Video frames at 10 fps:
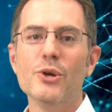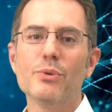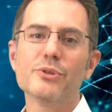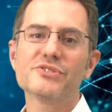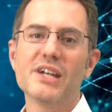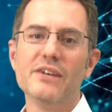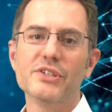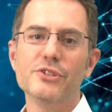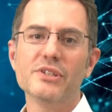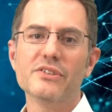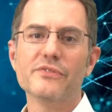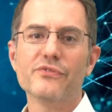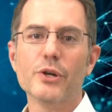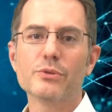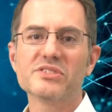We also have a unit that
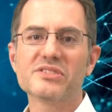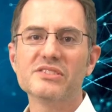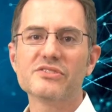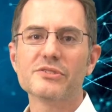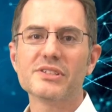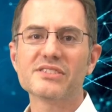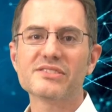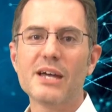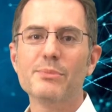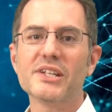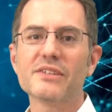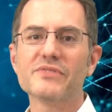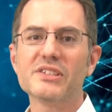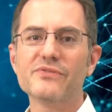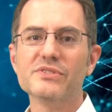focuses on examining
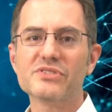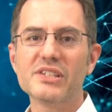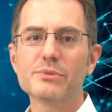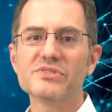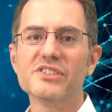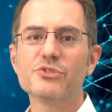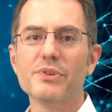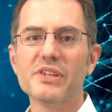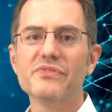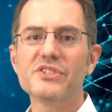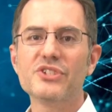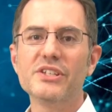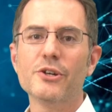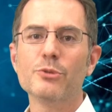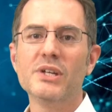the different sequences within the
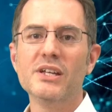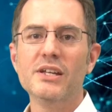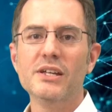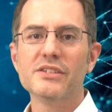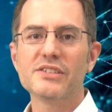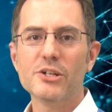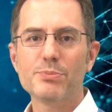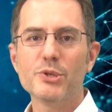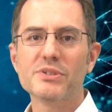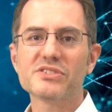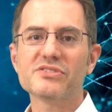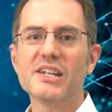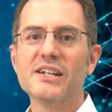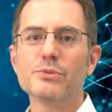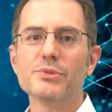genome to help you
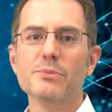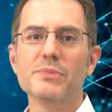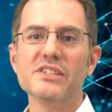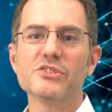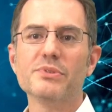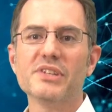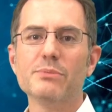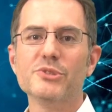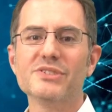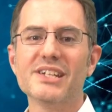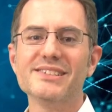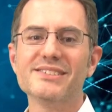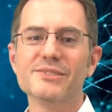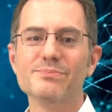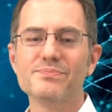understand what it means when they're
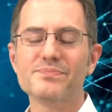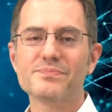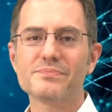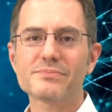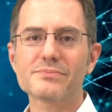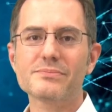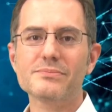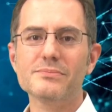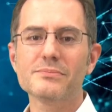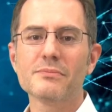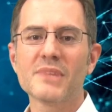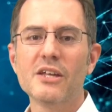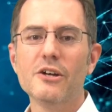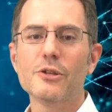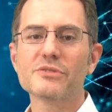mutated.
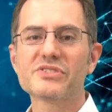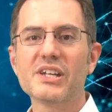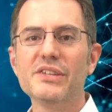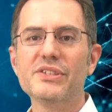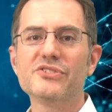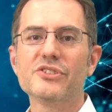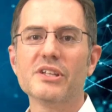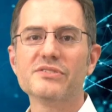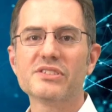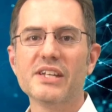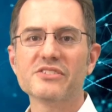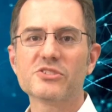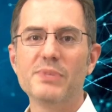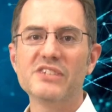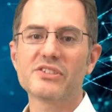Alongside this, you'll undertake
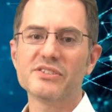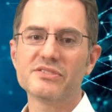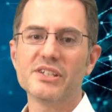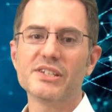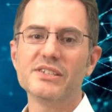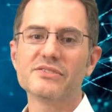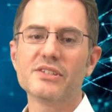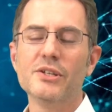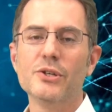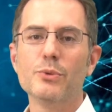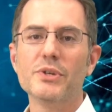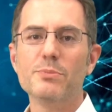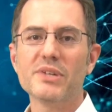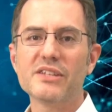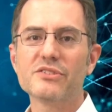specialist studies, where you
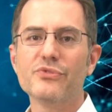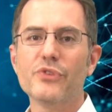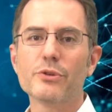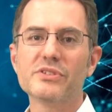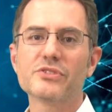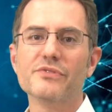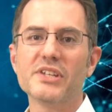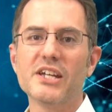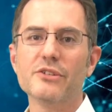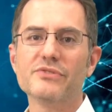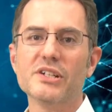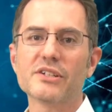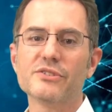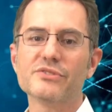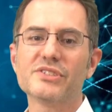begin to focus on the area of
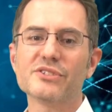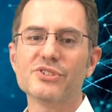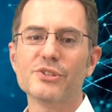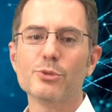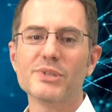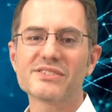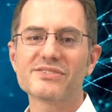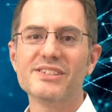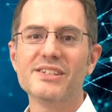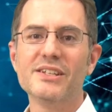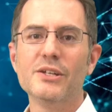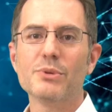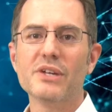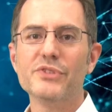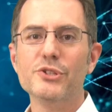diagnostic genomics.
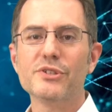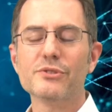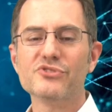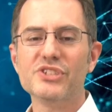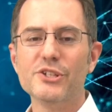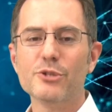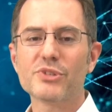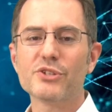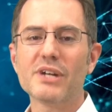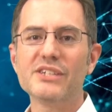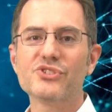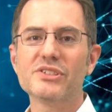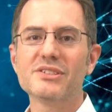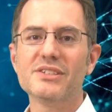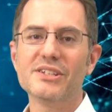We have a unit on genome
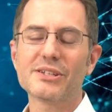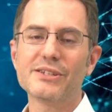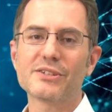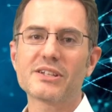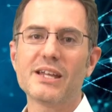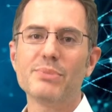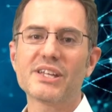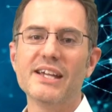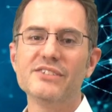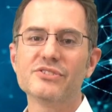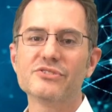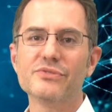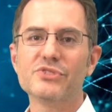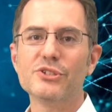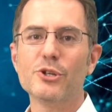curation and clinical applications
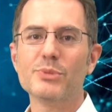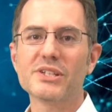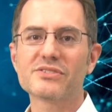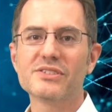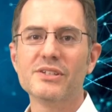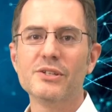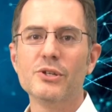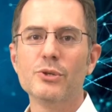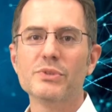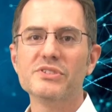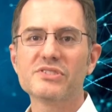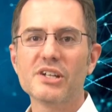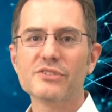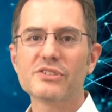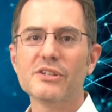of genomics, where you
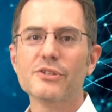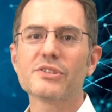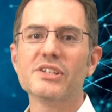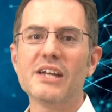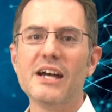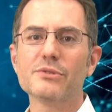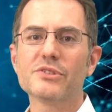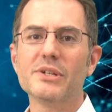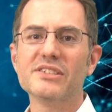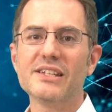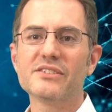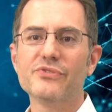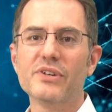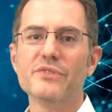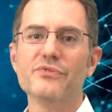start to look at how to
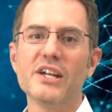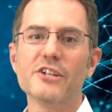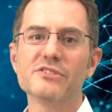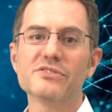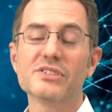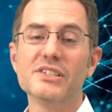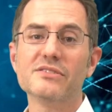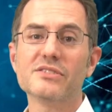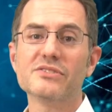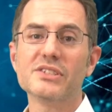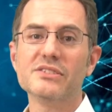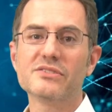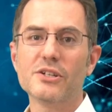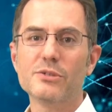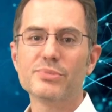identify variants in disease
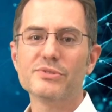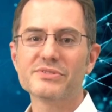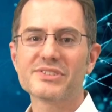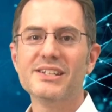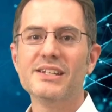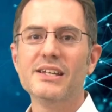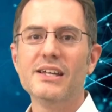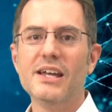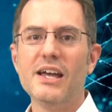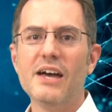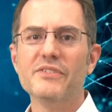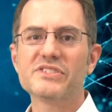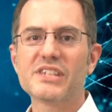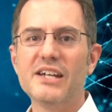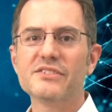samples, the
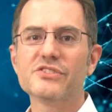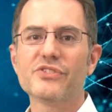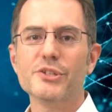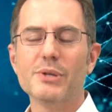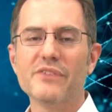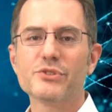standards that you have